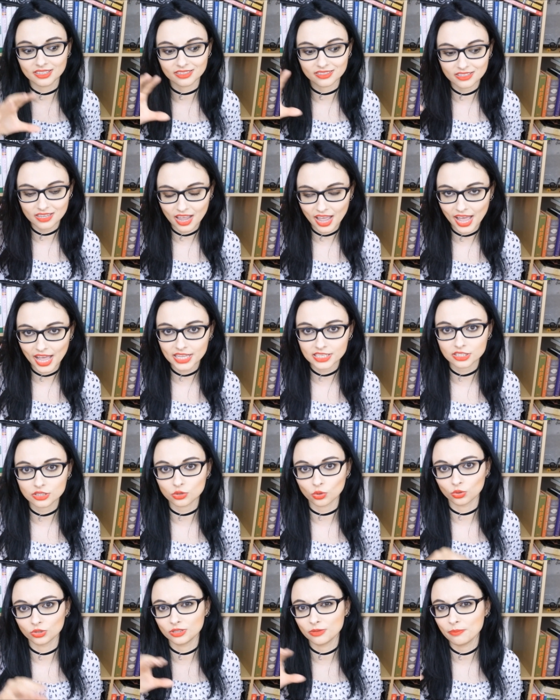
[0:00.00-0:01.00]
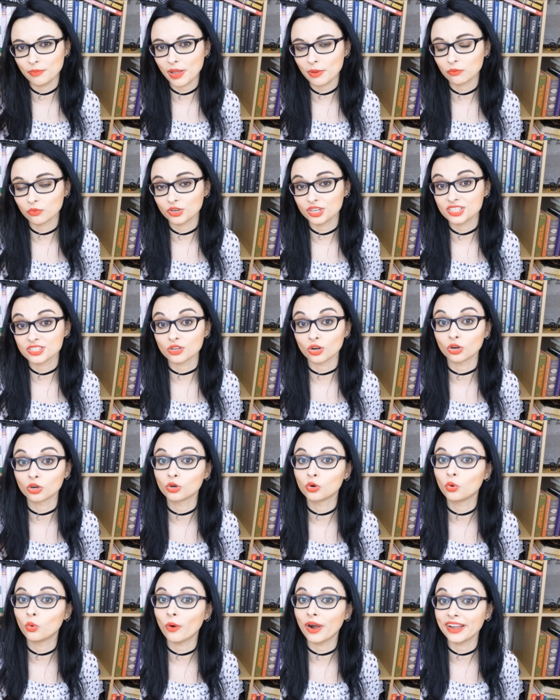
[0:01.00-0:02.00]
the tasks, or the memories are
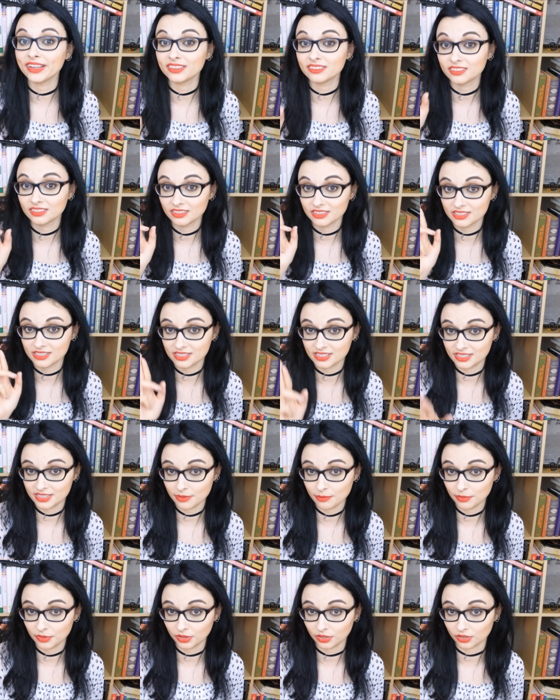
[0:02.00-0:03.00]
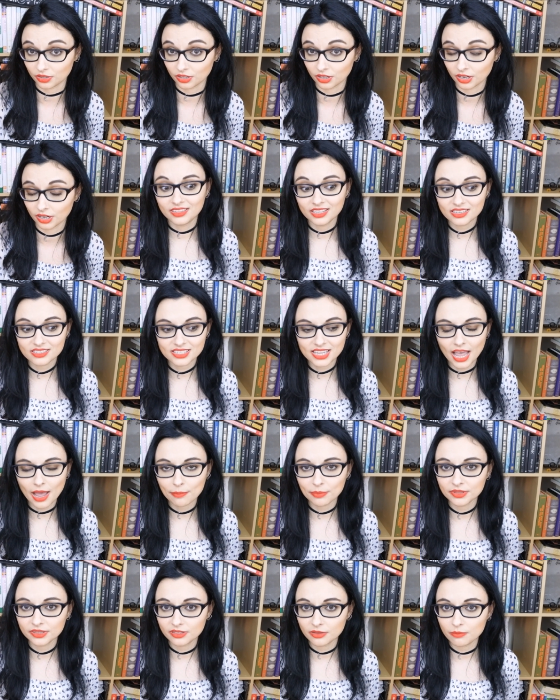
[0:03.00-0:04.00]
quite similar. This
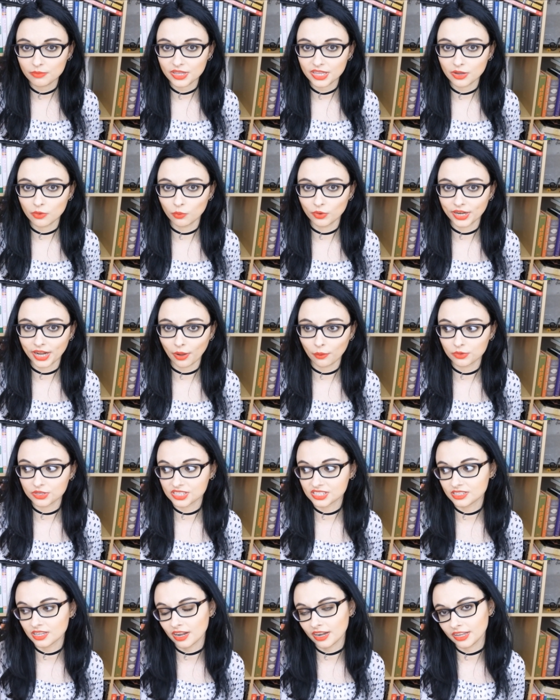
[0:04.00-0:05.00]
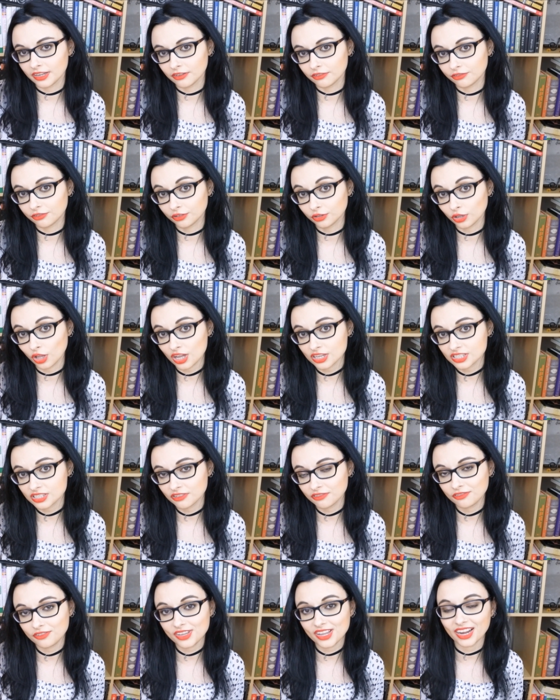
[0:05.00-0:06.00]
happened to me when I was studying
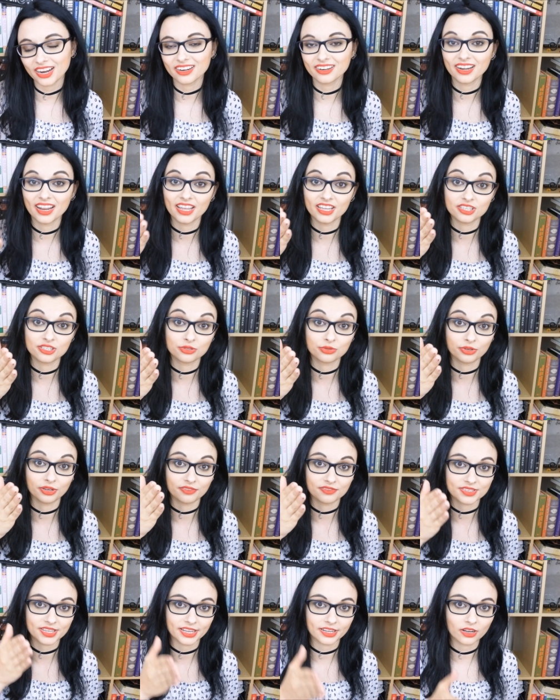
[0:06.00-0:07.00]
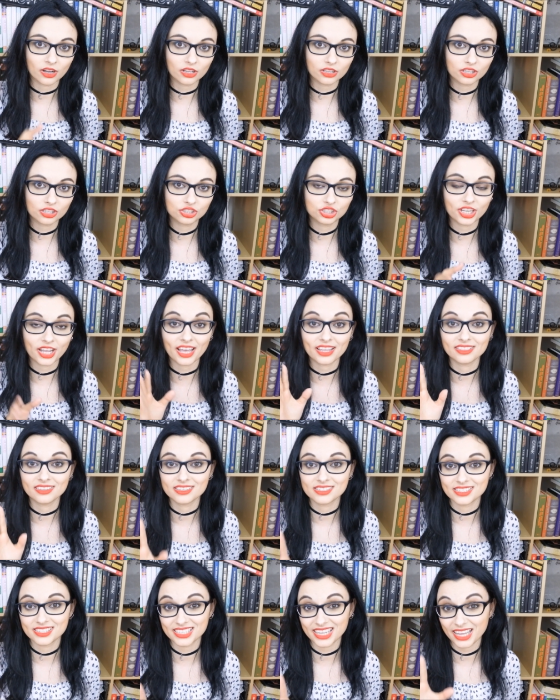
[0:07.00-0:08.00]
philosophy and history of psychology at
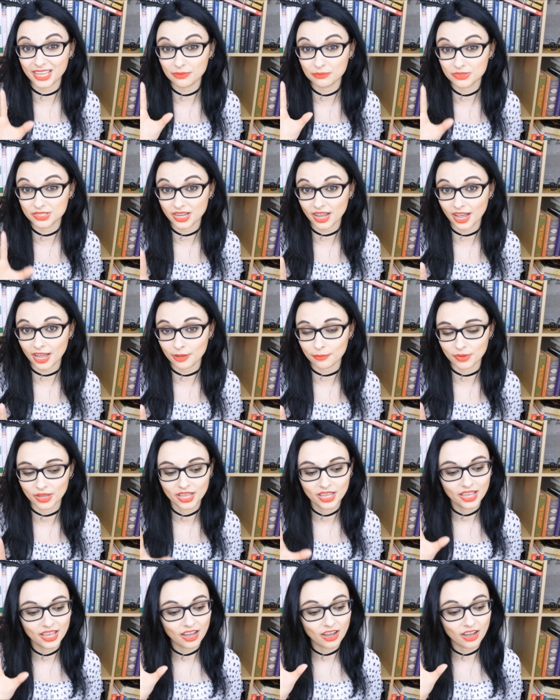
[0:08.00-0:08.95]
the same time.